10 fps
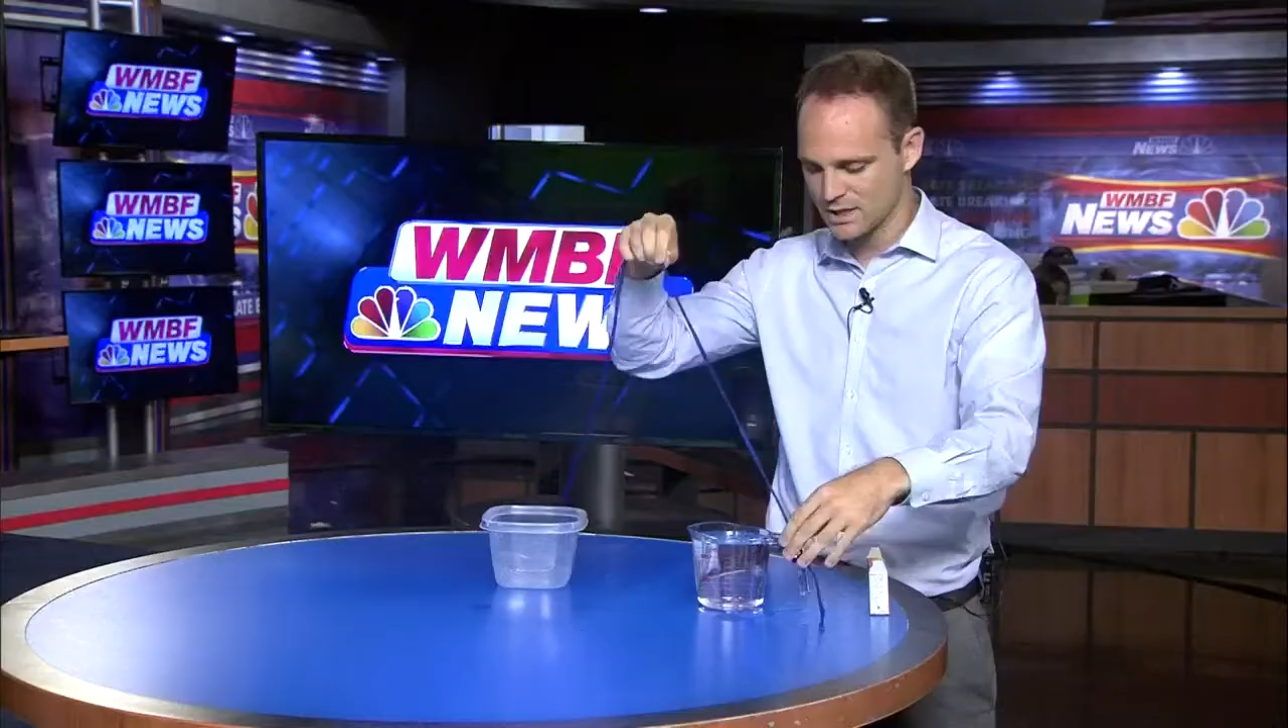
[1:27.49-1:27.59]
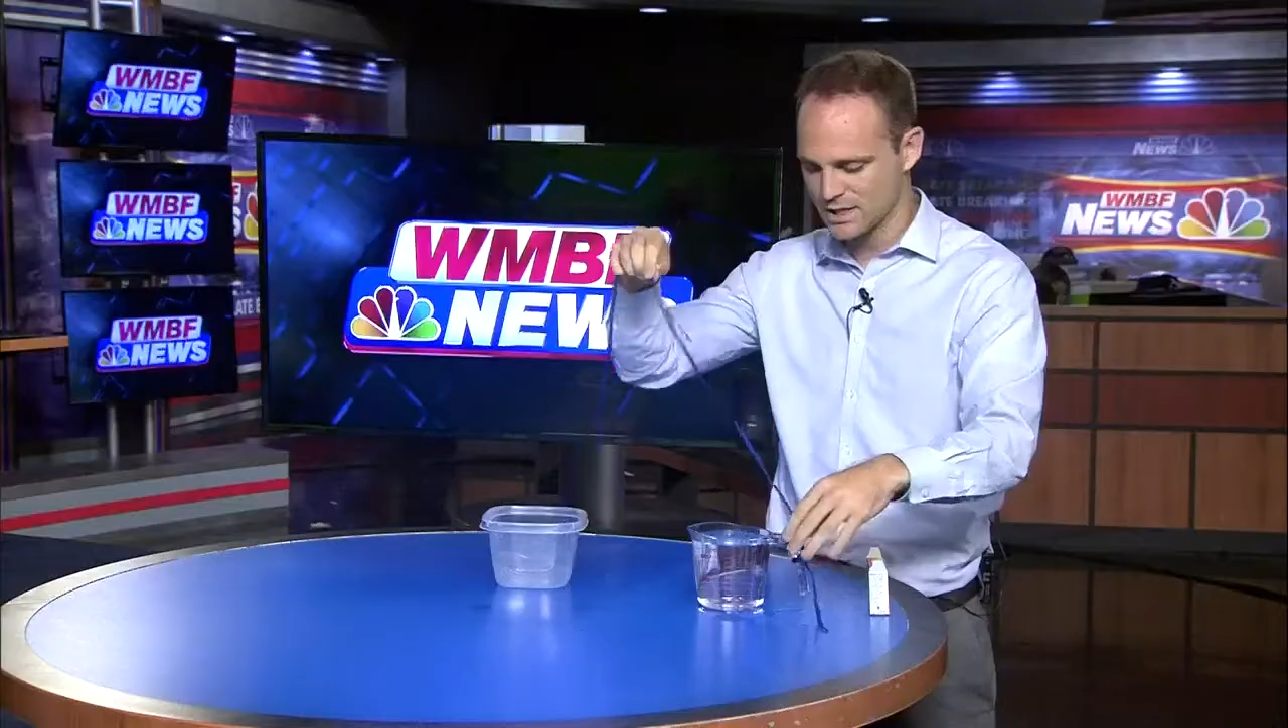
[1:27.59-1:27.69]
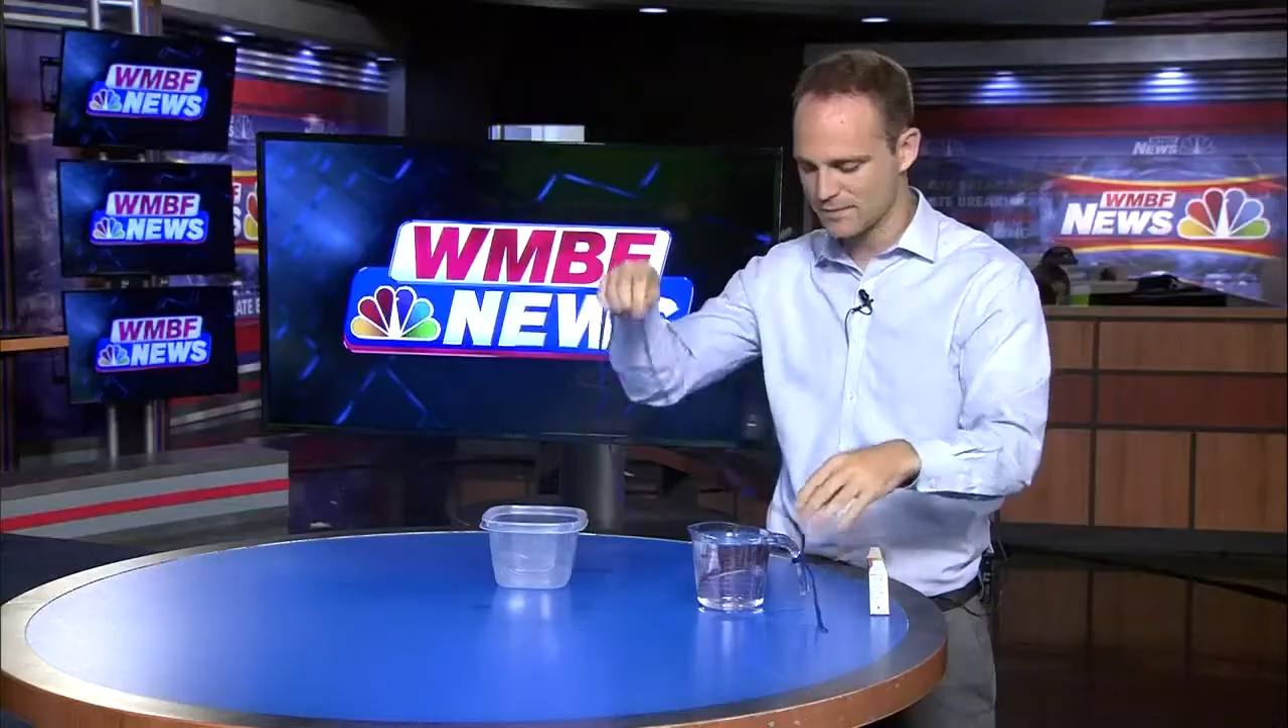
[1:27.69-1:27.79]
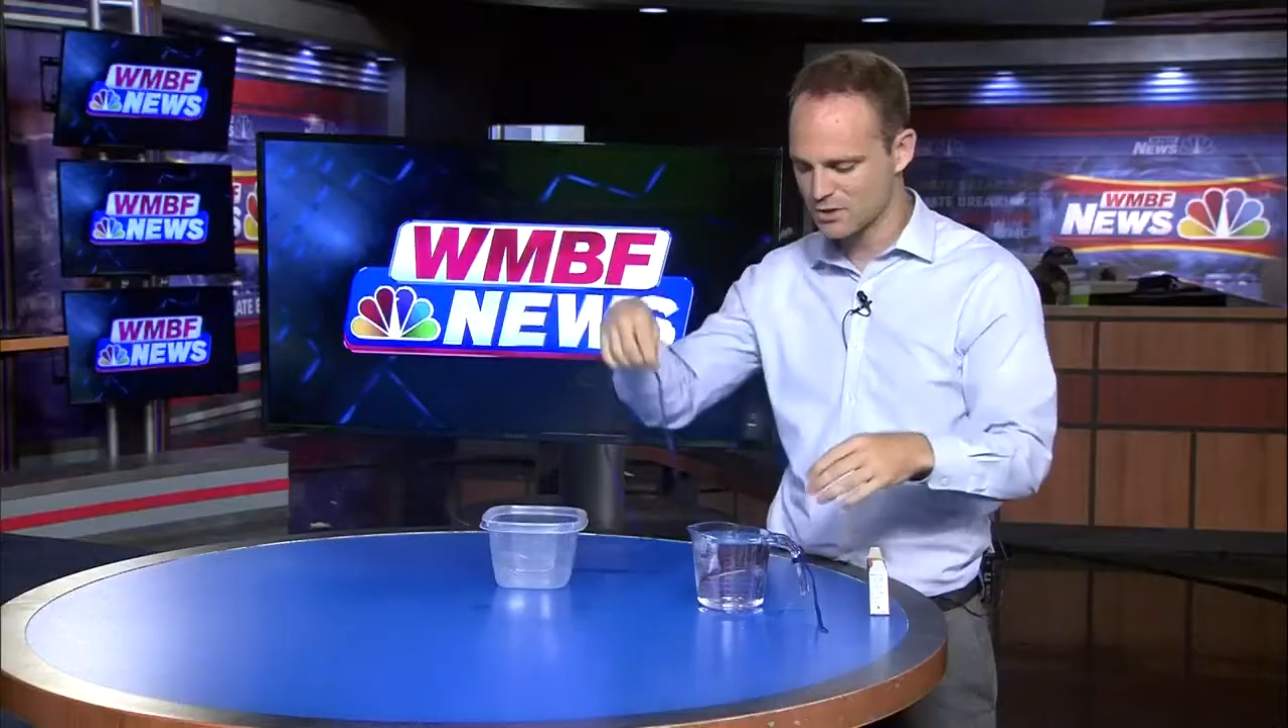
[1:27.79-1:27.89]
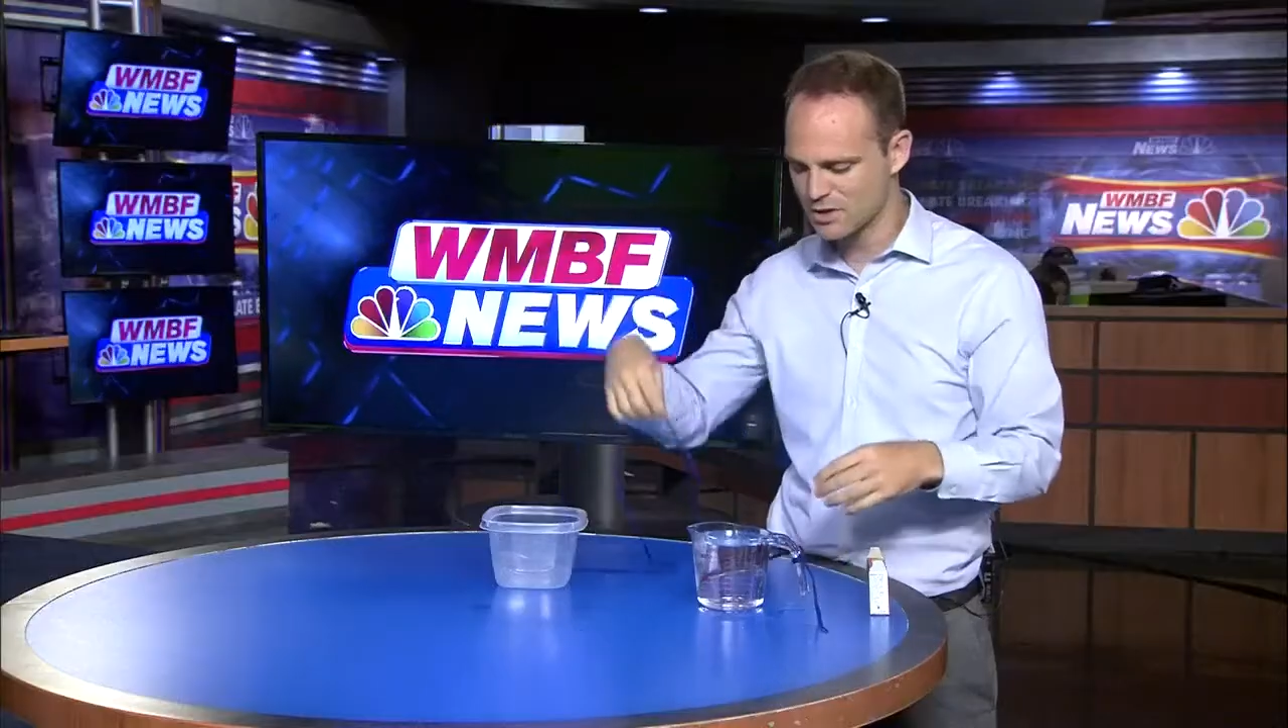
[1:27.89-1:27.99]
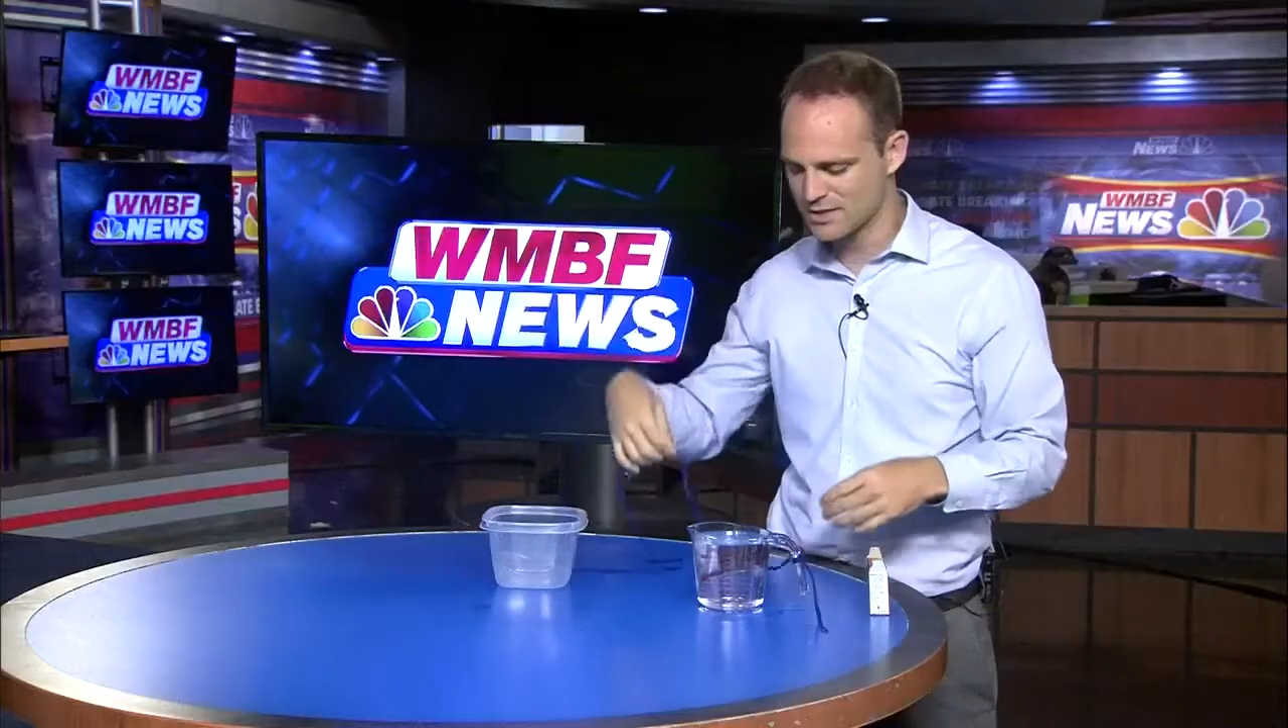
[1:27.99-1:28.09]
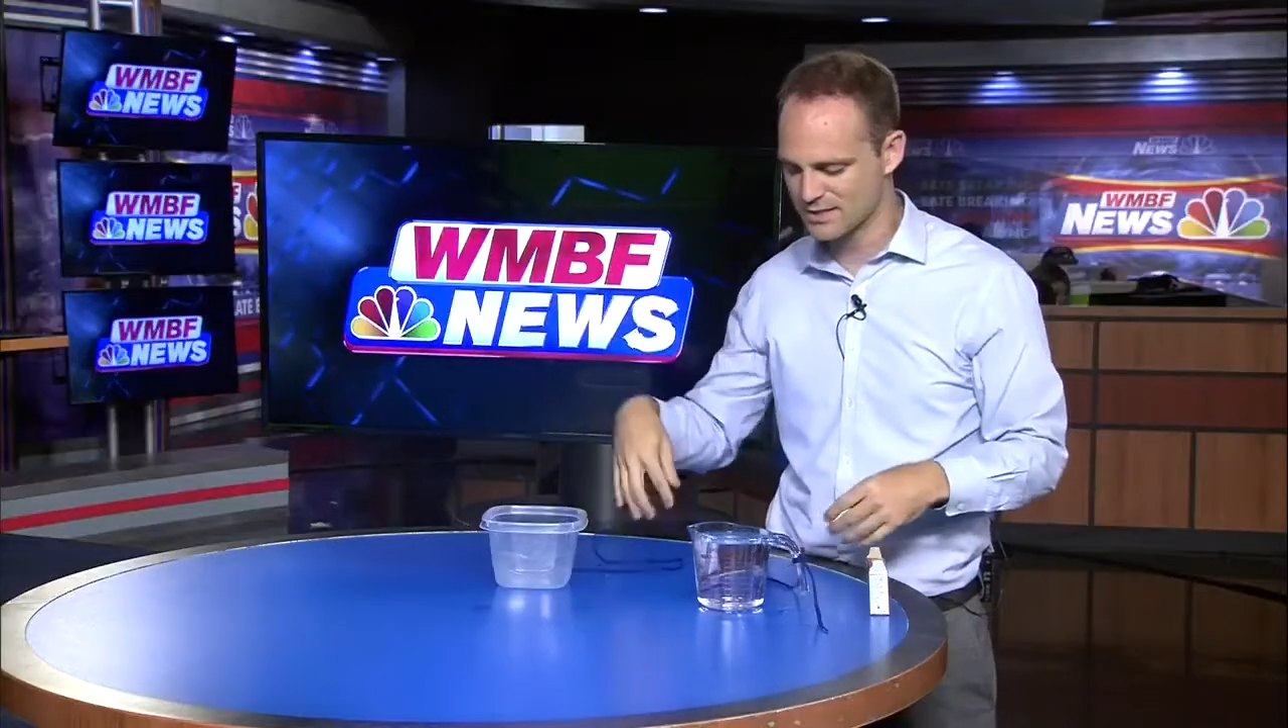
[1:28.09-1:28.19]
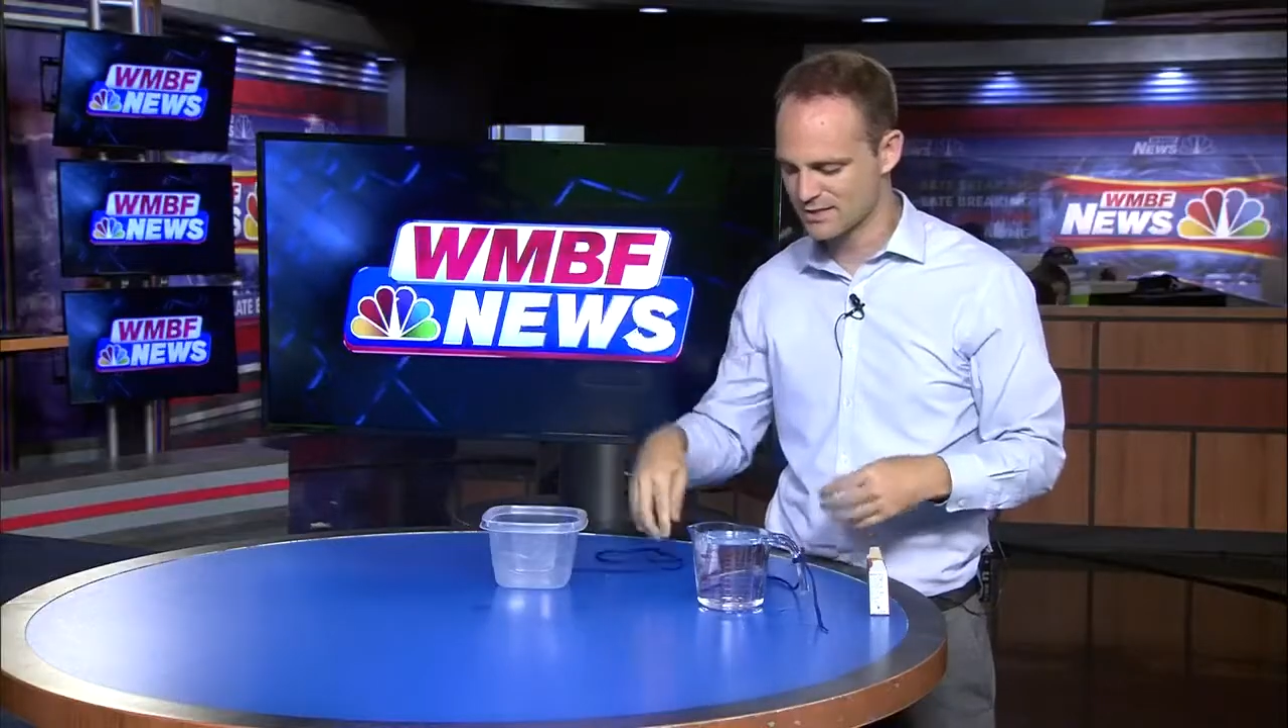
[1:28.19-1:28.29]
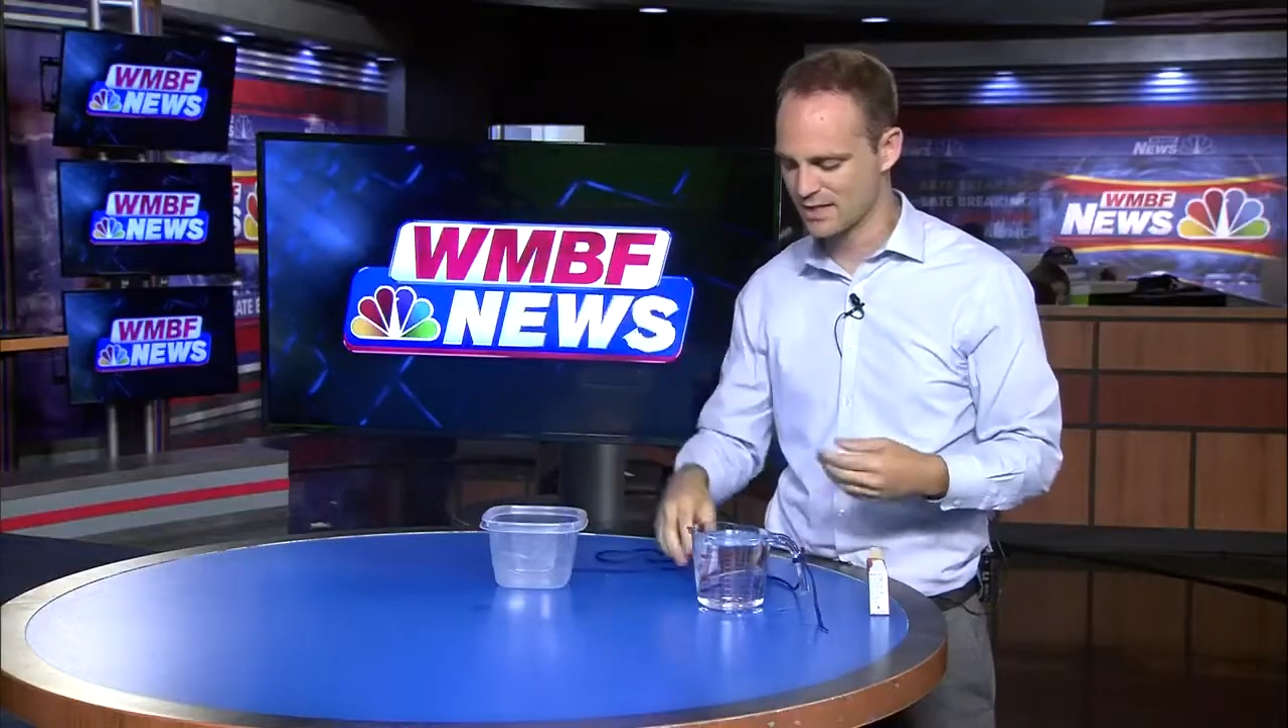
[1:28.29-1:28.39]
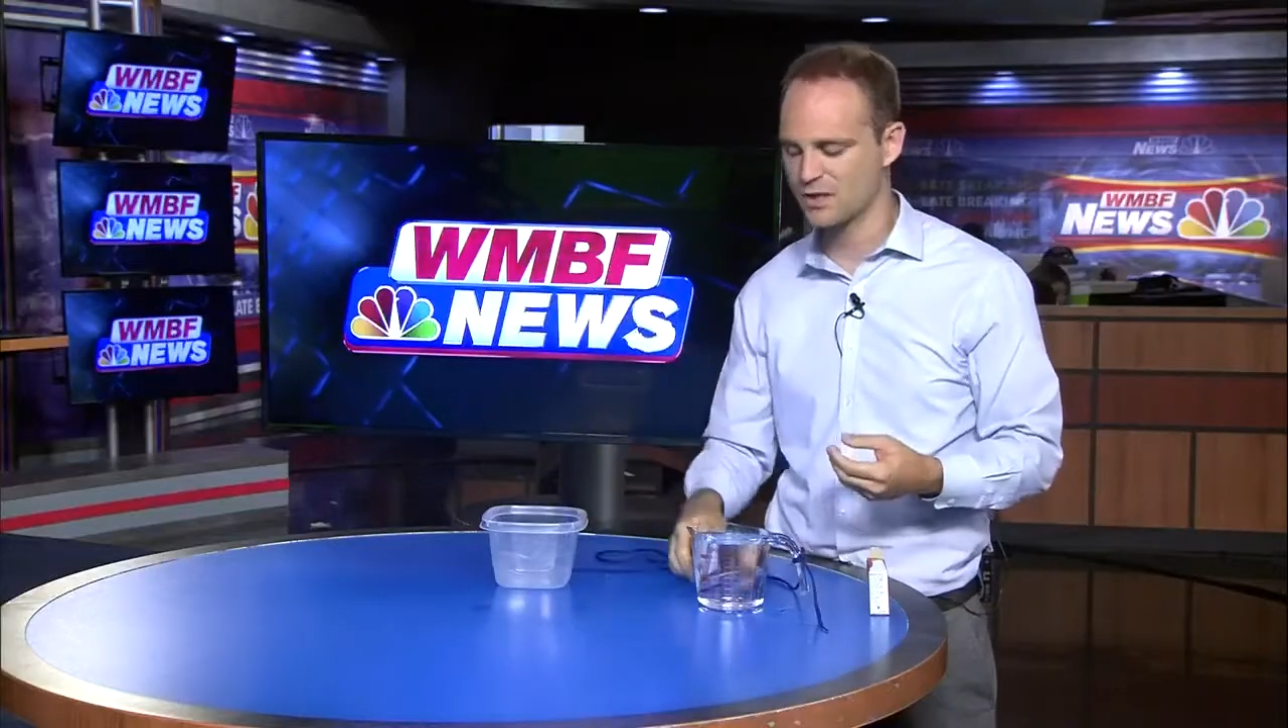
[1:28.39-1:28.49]
Especially to
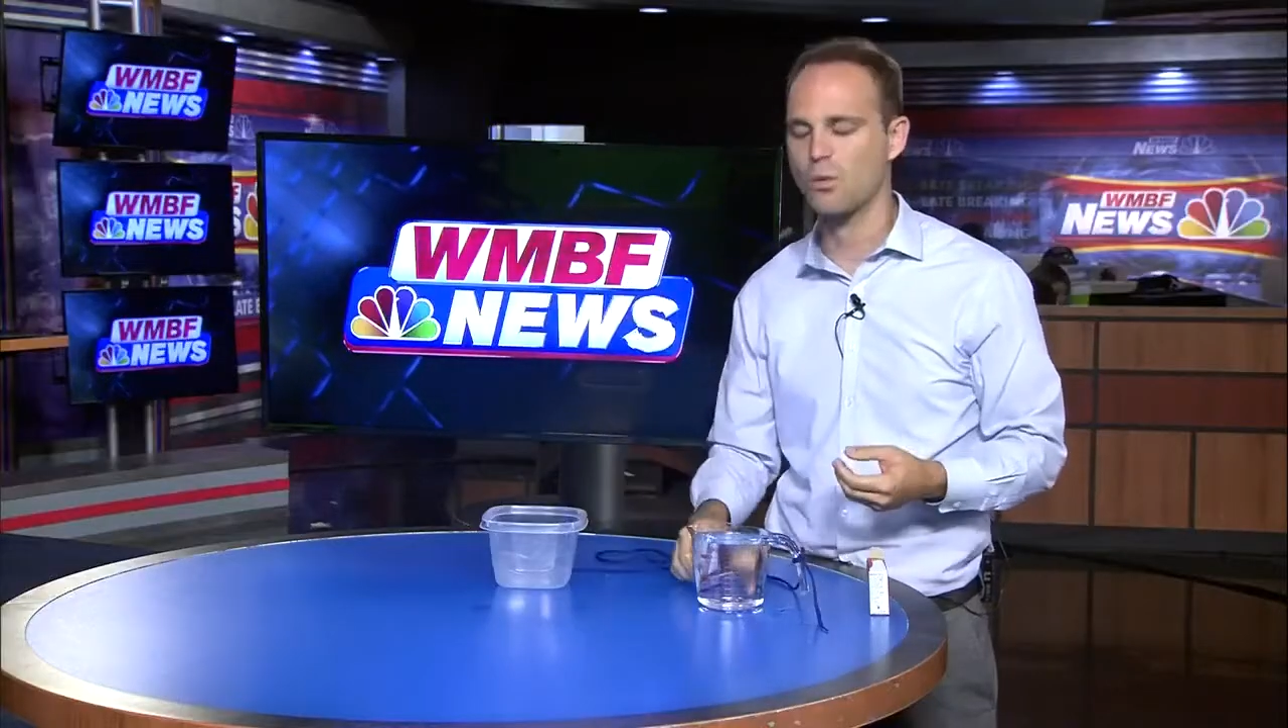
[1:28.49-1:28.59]
see the